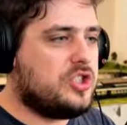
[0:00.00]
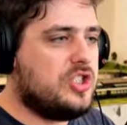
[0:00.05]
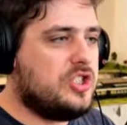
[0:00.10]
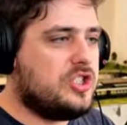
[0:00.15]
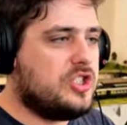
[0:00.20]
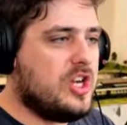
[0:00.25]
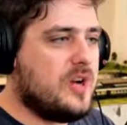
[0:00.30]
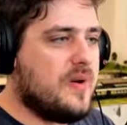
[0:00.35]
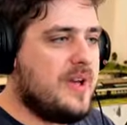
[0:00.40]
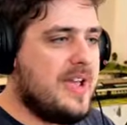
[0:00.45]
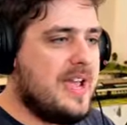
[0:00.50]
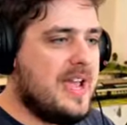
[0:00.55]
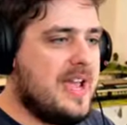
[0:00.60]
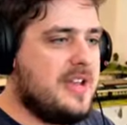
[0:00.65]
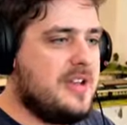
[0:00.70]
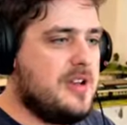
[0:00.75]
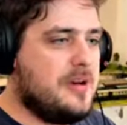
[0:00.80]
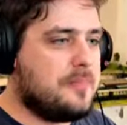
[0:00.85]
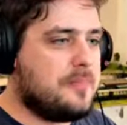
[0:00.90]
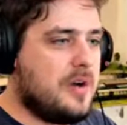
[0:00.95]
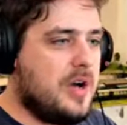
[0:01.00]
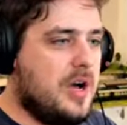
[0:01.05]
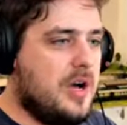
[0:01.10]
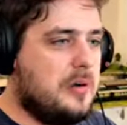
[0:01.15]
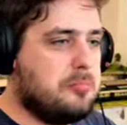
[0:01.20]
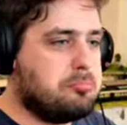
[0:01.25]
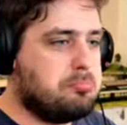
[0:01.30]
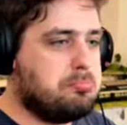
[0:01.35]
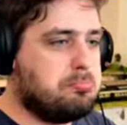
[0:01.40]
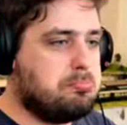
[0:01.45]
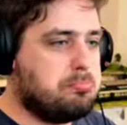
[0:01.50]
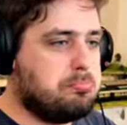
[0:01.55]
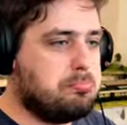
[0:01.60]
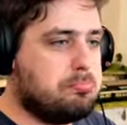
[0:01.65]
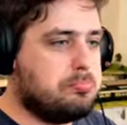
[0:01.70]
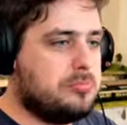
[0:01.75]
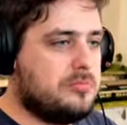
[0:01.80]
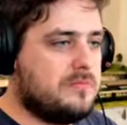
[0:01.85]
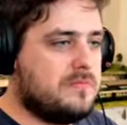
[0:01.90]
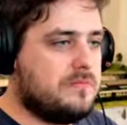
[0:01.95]
she's doing, but
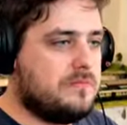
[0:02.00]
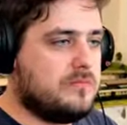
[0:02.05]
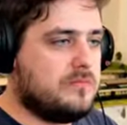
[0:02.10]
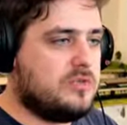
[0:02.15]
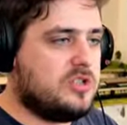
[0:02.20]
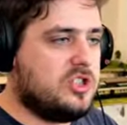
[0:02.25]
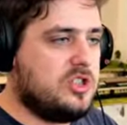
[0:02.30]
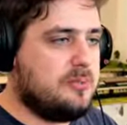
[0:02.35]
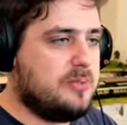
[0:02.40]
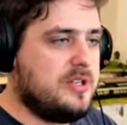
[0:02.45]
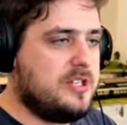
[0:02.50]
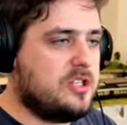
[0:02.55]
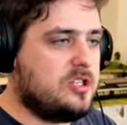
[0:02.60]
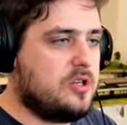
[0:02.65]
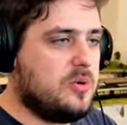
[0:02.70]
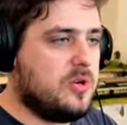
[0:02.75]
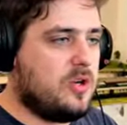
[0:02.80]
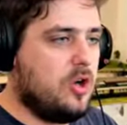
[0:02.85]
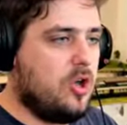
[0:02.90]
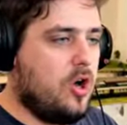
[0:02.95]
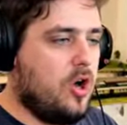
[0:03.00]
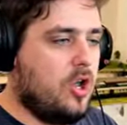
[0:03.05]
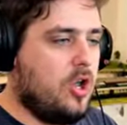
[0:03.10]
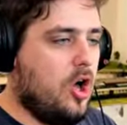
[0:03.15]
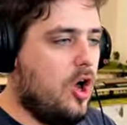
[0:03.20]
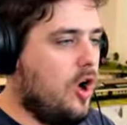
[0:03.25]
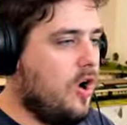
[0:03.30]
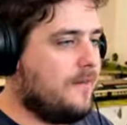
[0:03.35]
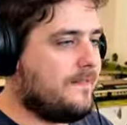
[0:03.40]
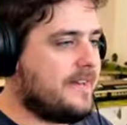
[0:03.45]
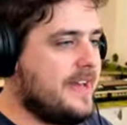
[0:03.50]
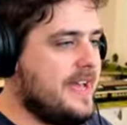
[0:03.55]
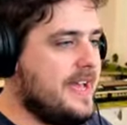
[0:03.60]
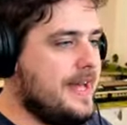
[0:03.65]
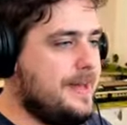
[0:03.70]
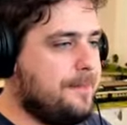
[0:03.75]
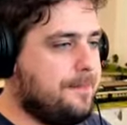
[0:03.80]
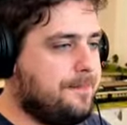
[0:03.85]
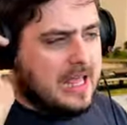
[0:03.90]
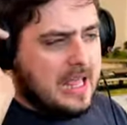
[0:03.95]
she's been doing a lot a lot of
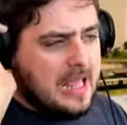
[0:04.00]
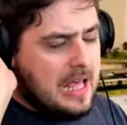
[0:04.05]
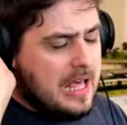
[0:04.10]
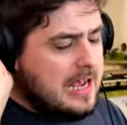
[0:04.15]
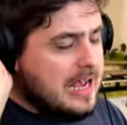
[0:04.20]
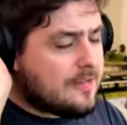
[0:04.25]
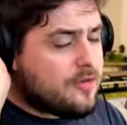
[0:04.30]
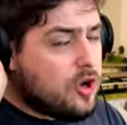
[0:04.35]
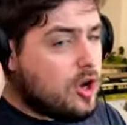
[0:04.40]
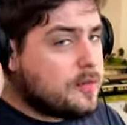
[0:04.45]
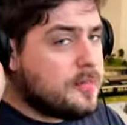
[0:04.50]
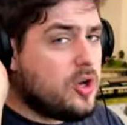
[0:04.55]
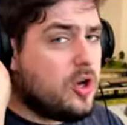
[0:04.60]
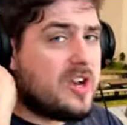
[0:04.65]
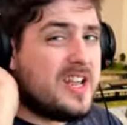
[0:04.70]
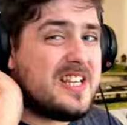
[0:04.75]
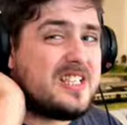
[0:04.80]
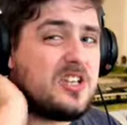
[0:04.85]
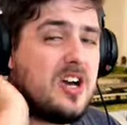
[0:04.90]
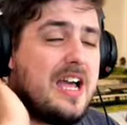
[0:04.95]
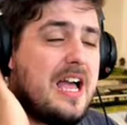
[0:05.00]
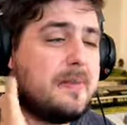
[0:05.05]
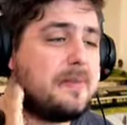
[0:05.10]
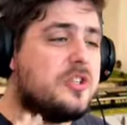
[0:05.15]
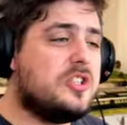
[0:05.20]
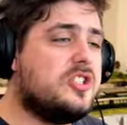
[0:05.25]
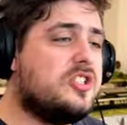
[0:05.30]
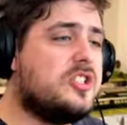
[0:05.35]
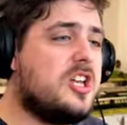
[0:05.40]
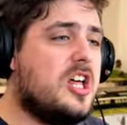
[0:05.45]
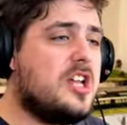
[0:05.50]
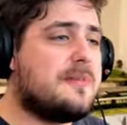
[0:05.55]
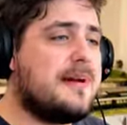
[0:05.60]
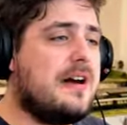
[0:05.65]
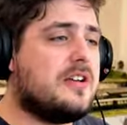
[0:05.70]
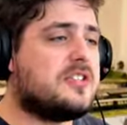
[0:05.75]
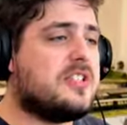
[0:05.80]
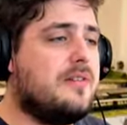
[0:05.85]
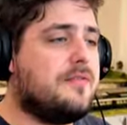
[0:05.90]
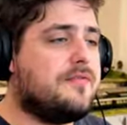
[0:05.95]
it. And I've got to be honest, I am concerned
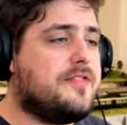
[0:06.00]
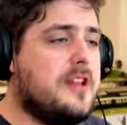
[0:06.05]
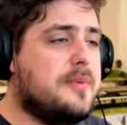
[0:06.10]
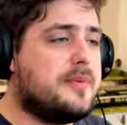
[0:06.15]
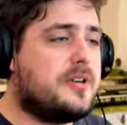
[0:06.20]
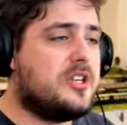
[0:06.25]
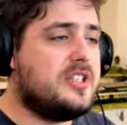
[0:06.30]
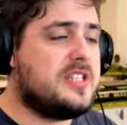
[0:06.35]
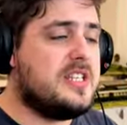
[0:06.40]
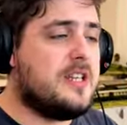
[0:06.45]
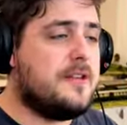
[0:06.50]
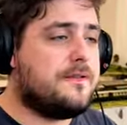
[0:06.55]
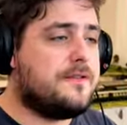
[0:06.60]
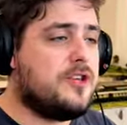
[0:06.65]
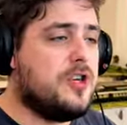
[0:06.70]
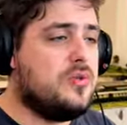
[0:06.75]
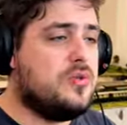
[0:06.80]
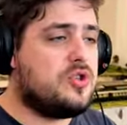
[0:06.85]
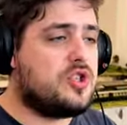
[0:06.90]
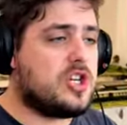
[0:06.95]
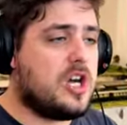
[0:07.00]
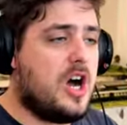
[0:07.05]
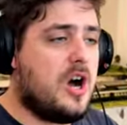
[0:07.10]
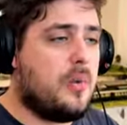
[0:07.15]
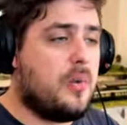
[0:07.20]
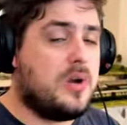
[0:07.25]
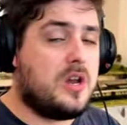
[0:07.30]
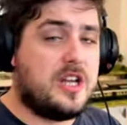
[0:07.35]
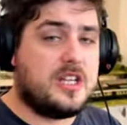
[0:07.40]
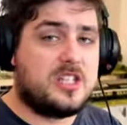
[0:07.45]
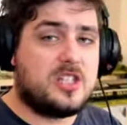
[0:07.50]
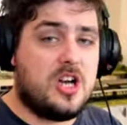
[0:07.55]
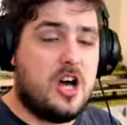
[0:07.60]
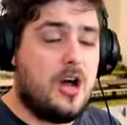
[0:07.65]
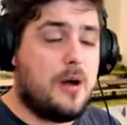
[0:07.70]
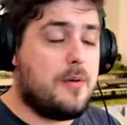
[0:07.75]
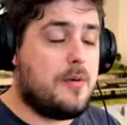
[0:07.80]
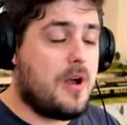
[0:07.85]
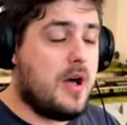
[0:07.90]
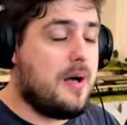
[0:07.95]
about something because in the future, when I
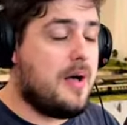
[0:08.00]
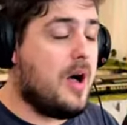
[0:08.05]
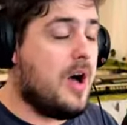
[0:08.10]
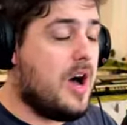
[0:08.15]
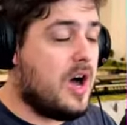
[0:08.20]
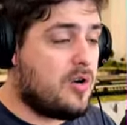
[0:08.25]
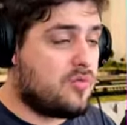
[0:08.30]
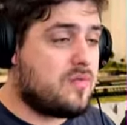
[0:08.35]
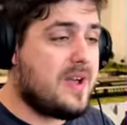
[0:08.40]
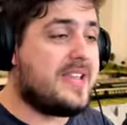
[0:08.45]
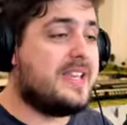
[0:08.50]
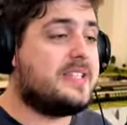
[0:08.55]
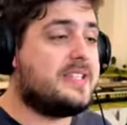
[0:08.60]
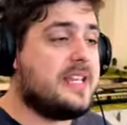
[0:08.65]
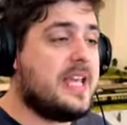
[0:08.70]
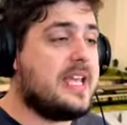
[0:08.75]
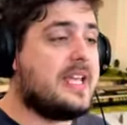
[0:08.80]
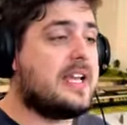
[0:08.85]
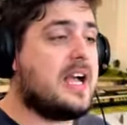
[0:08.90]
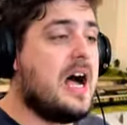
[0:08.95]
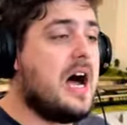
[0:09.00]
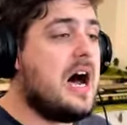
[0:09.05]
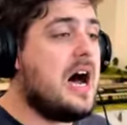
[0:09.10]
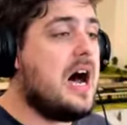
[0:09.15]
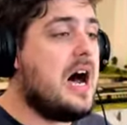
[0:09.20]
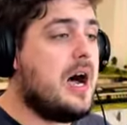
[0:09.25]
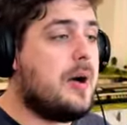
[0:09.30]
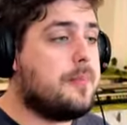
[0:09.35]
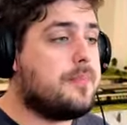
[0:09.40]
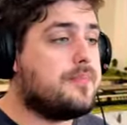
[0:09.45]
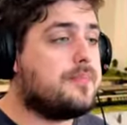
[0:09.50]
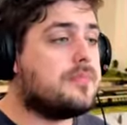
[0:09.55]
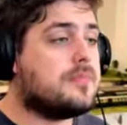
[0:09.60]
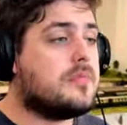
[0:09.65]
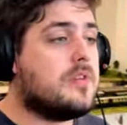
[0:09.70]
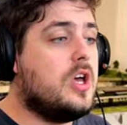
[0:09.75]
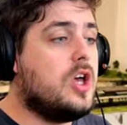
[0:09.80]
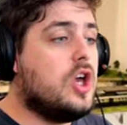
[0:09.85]
start uh, uh, racing um,